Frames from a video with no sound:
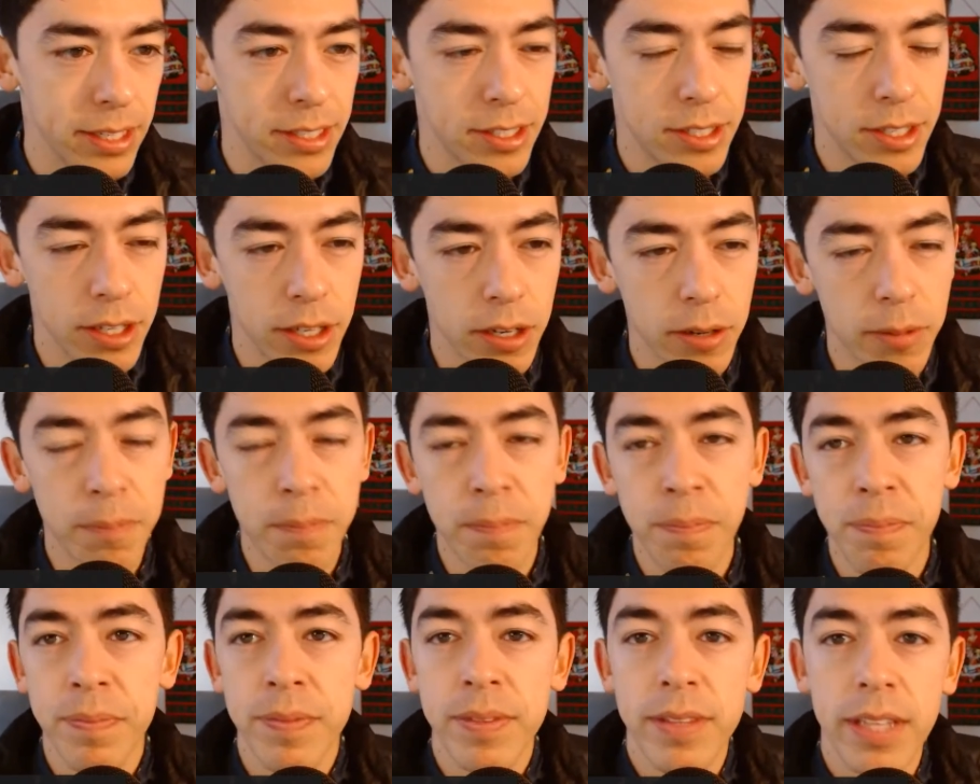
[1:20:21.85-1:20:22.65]
So
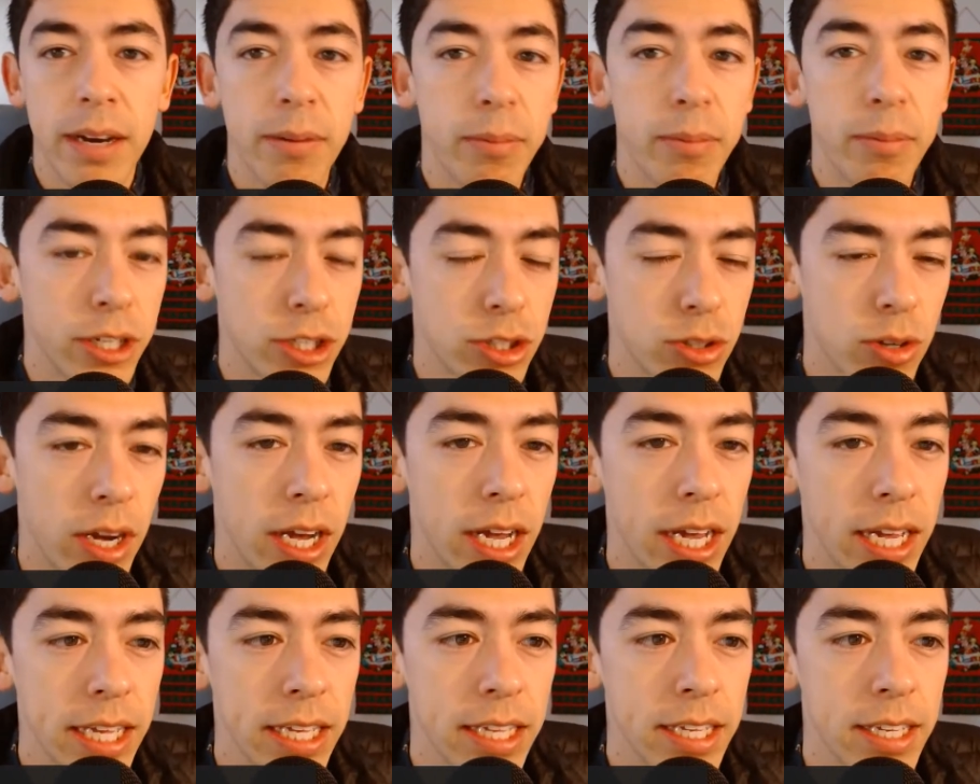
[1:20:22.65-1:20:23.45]
I'm going to
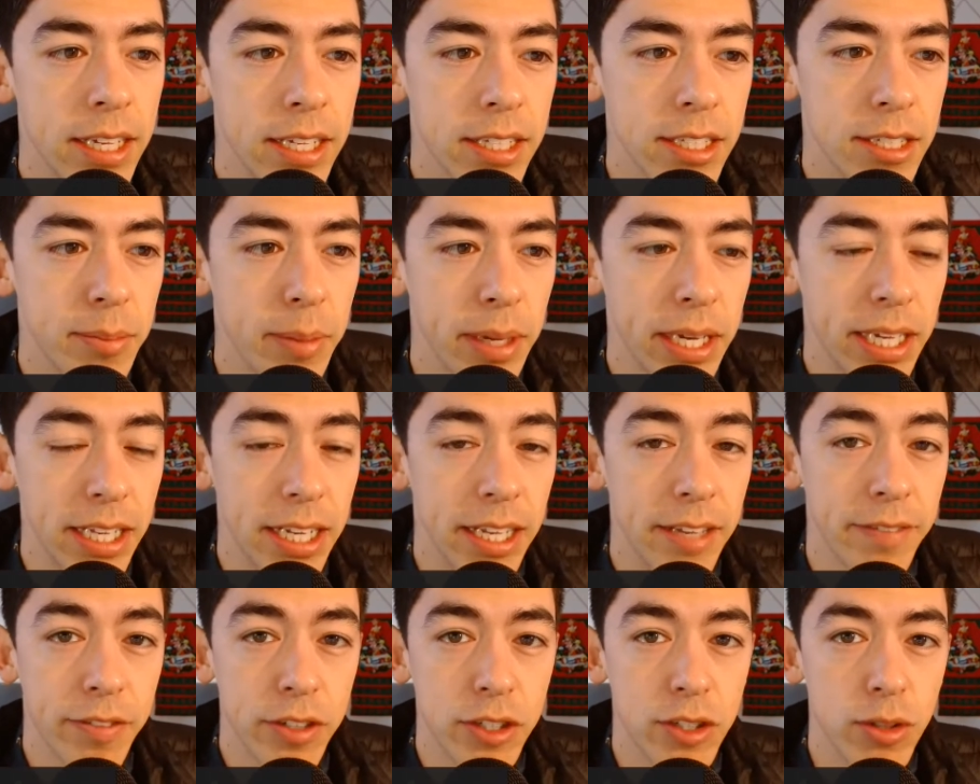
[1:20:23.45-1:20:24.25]
try to make an
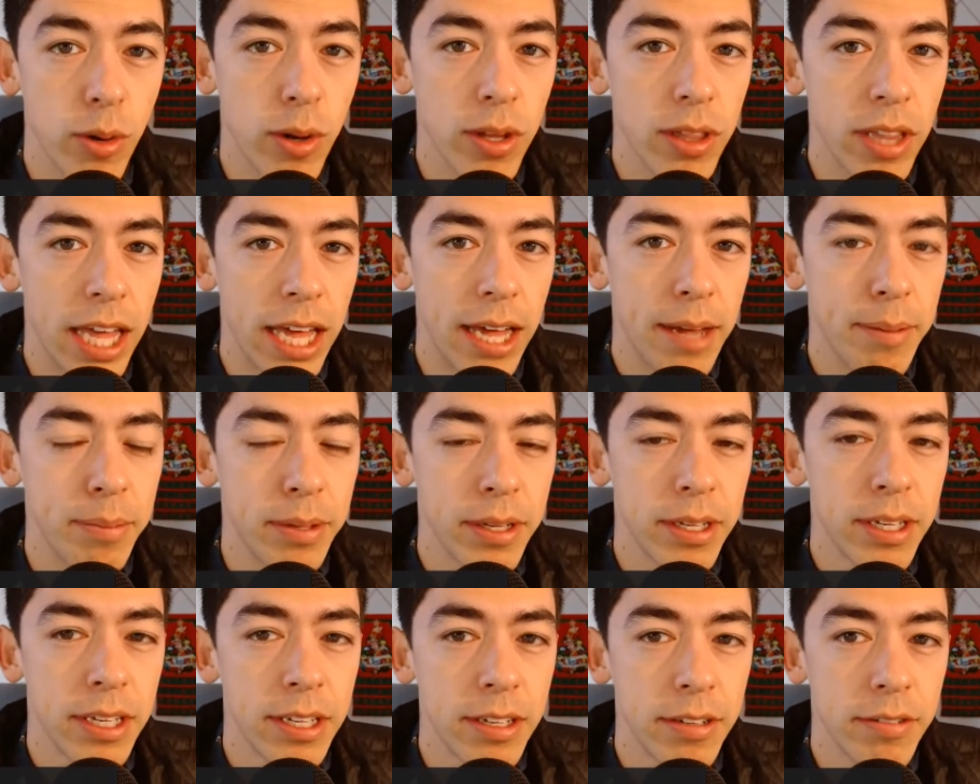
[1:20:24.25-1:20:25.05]
inventory lab
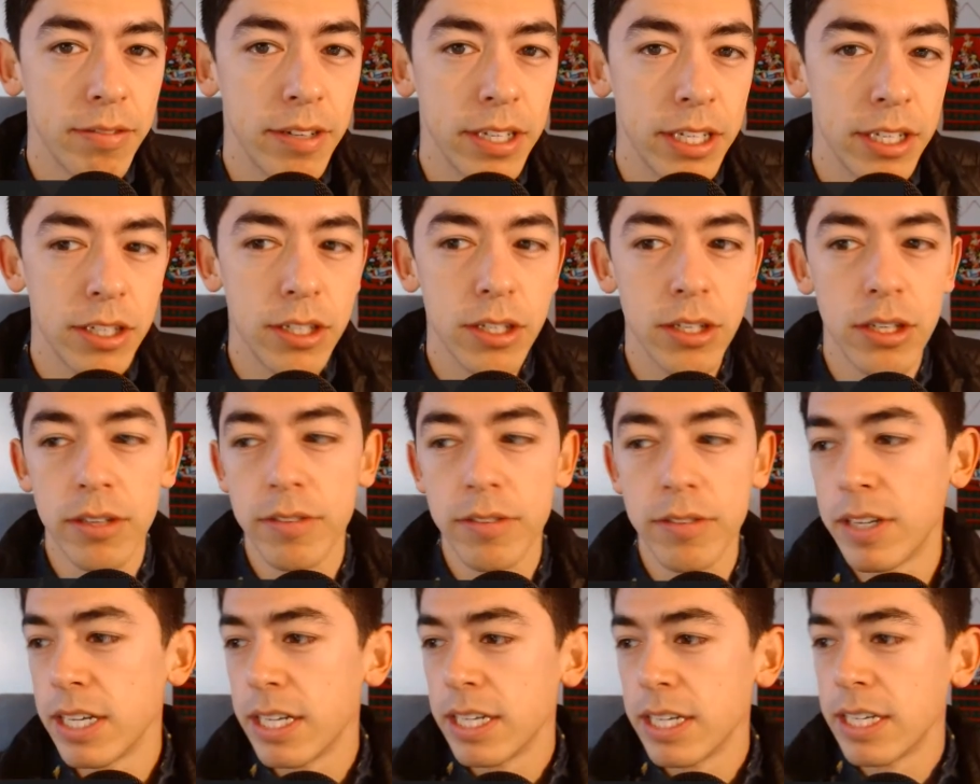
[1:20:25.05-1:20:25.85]
video
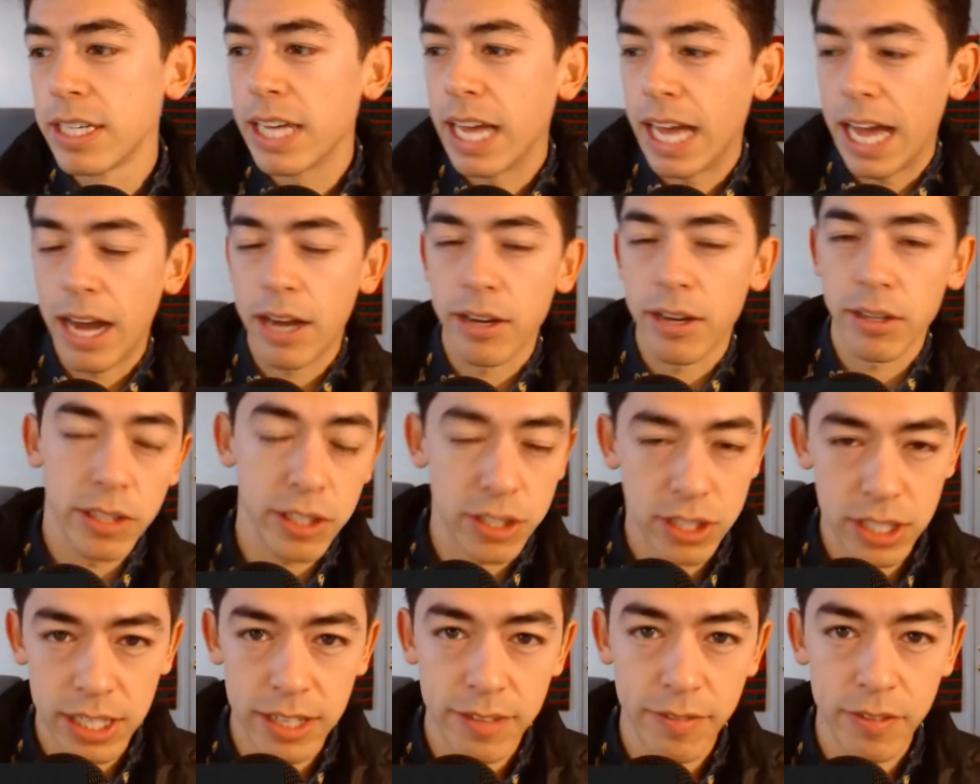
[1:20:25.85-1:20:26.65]
of how to
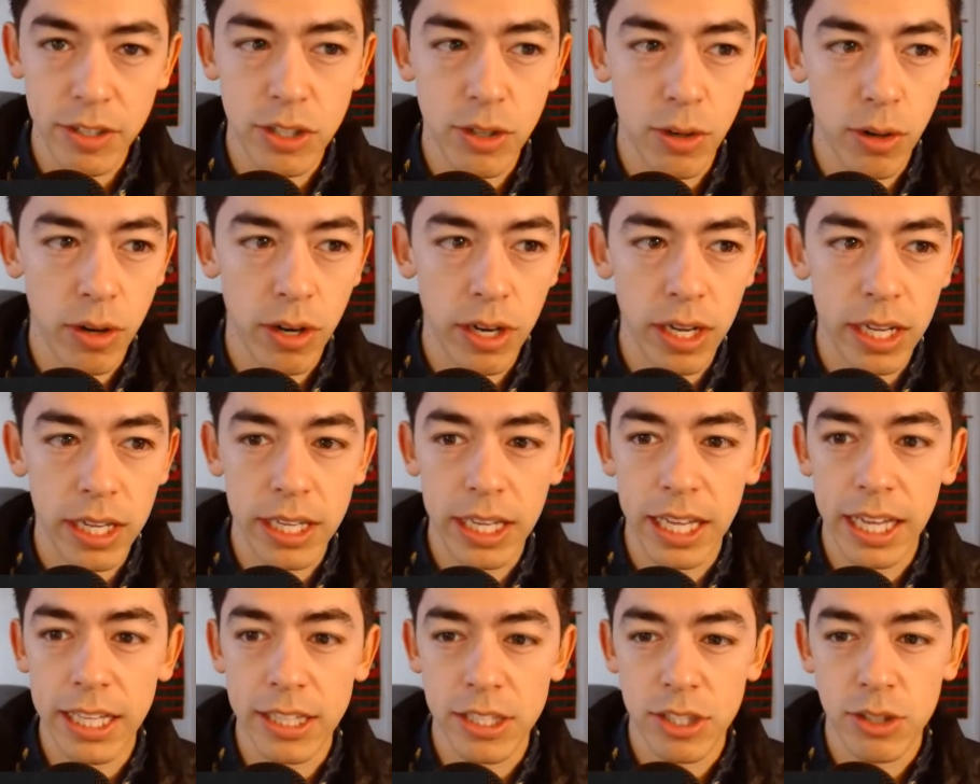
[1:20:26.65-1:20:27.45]
list on inventory
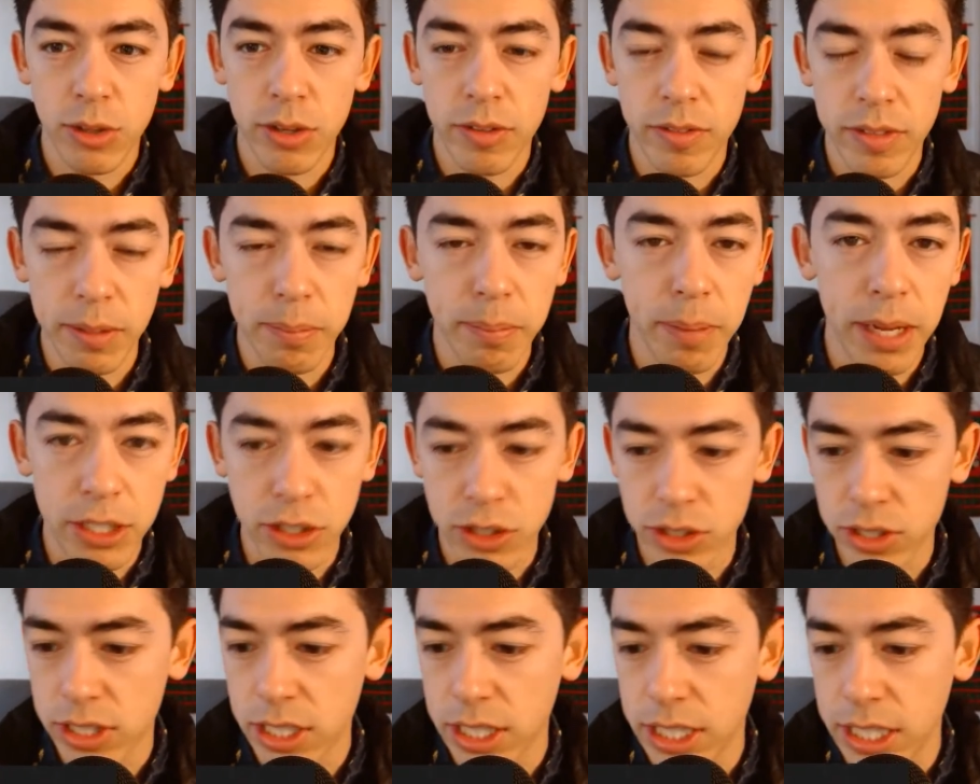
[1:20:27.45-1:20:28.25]
and sort of the
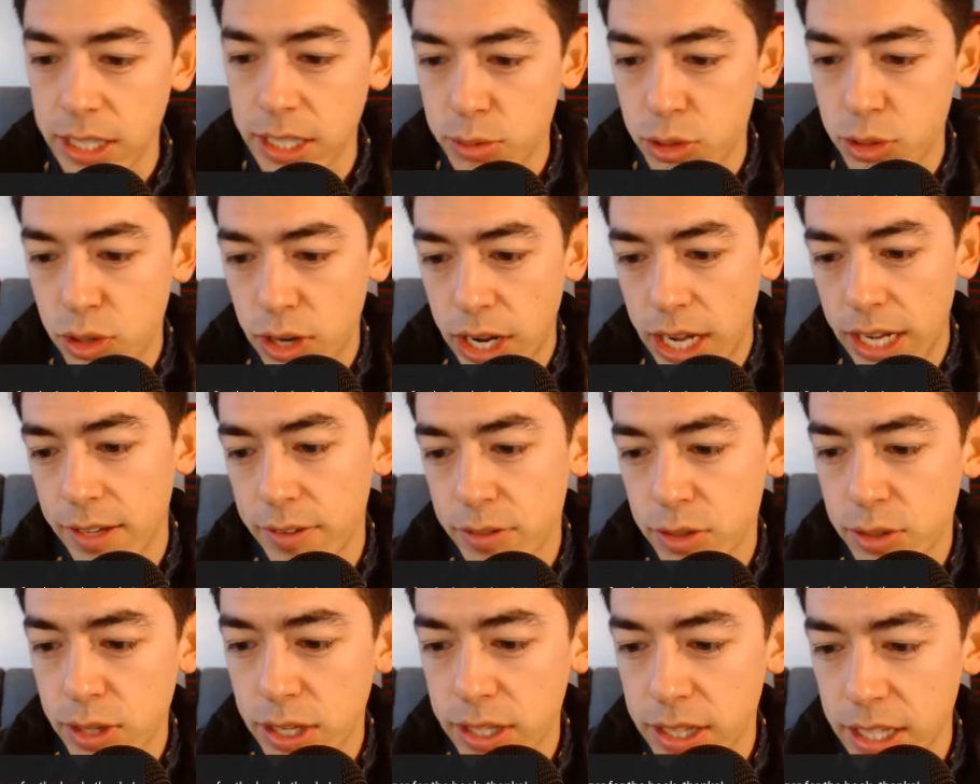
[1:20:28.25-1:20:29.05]
metrics it keeps track
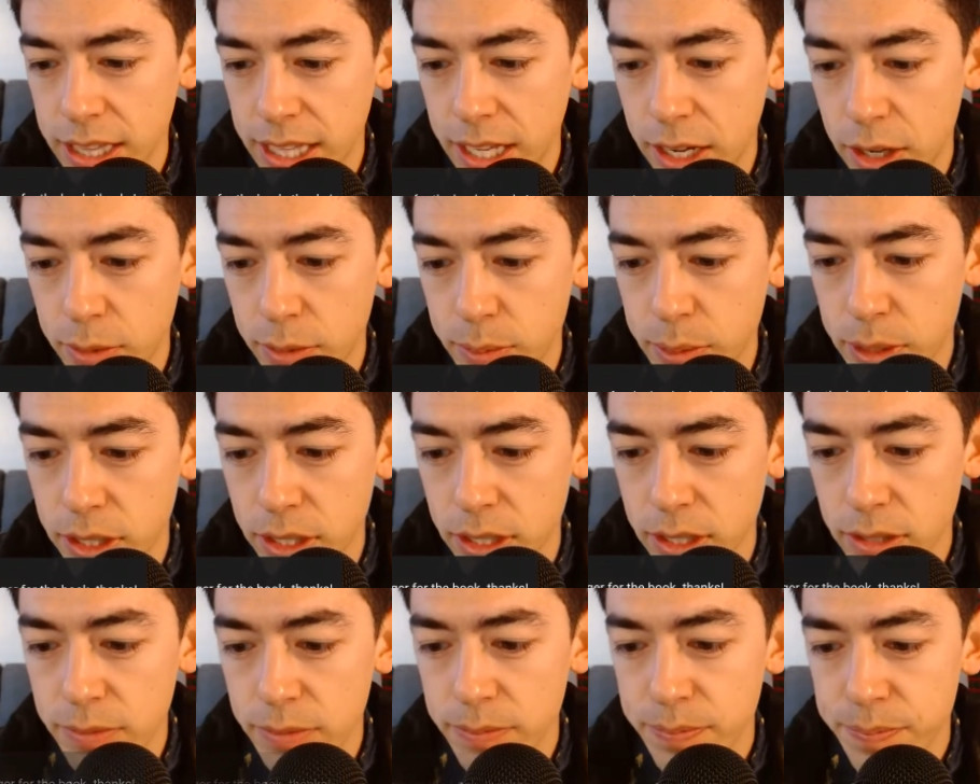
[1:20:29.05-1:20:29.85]
of. So I think that would be
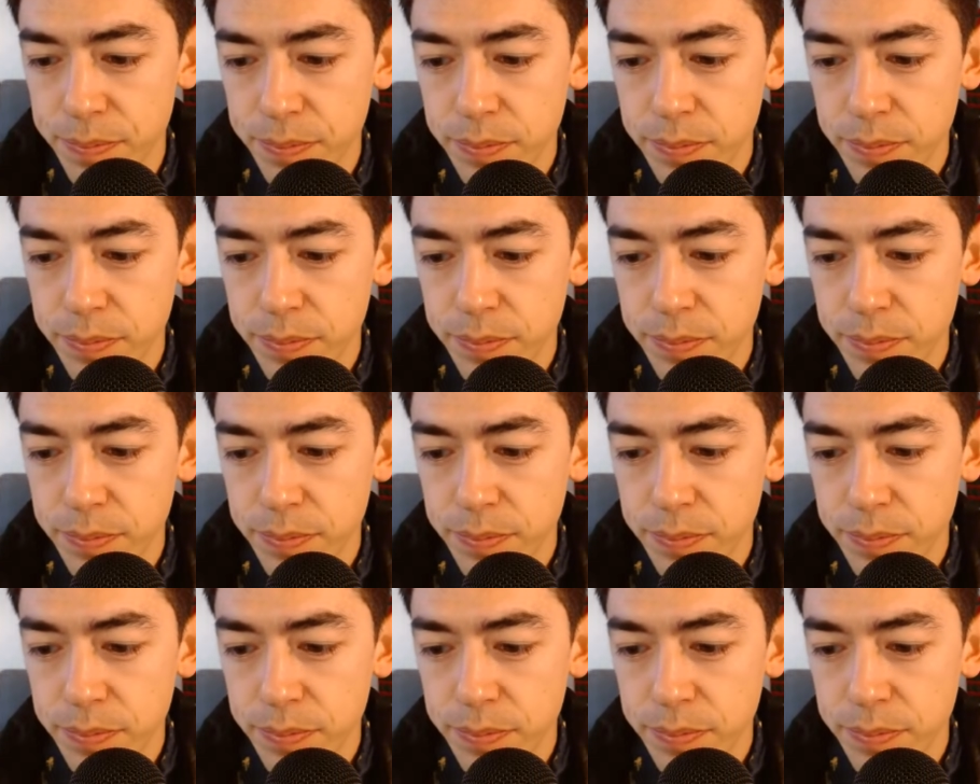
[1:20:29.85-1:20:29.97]
good.